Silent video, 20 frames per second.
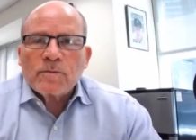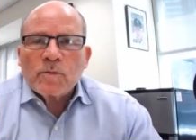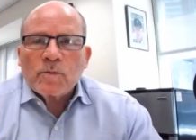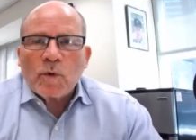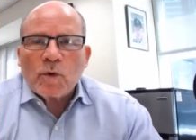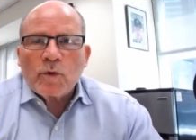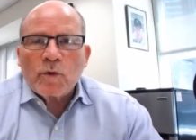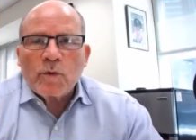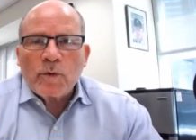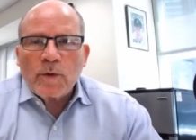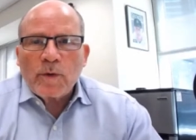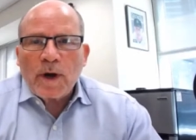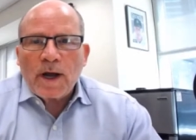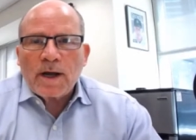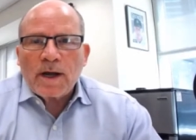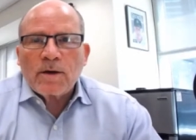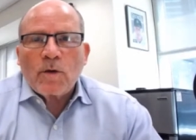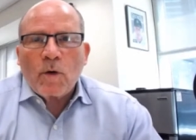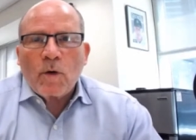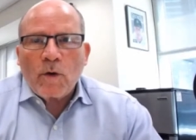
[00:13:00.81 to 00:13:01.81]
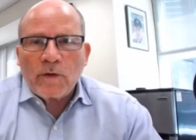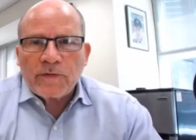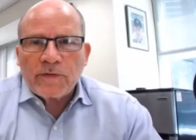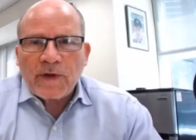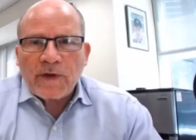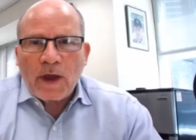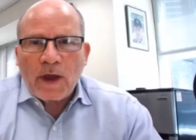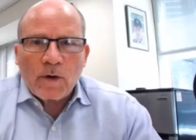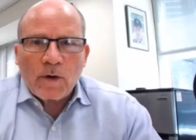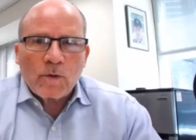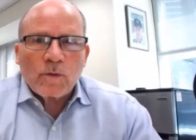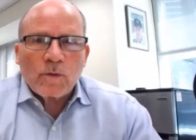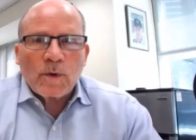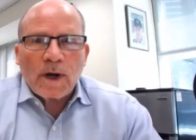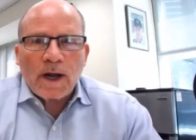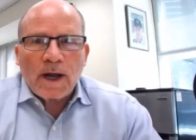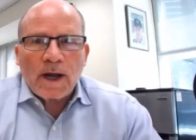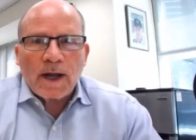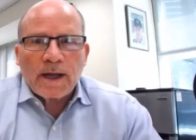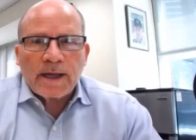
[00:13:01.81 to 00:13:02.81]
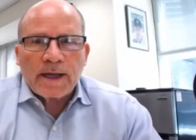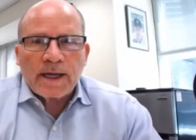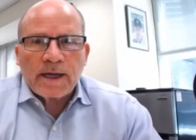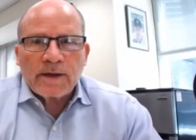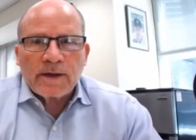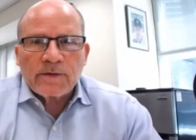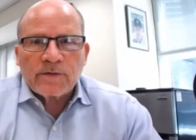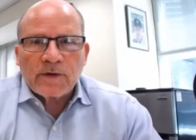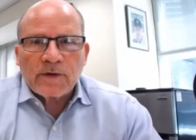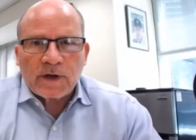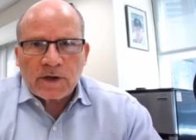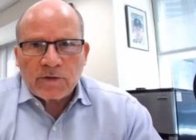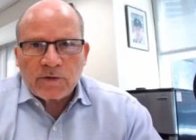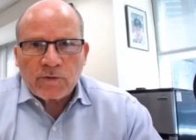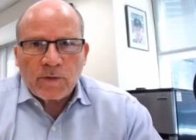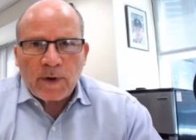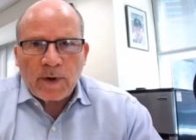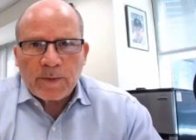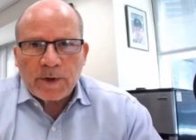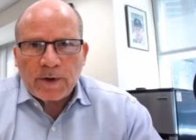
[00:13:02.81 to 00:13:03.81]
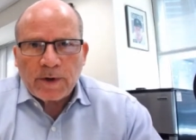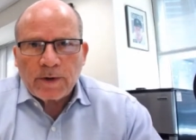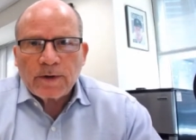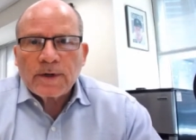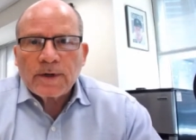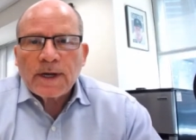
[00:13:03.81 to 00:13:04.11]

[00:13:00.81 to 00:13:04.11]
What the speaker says: who also is a contributor.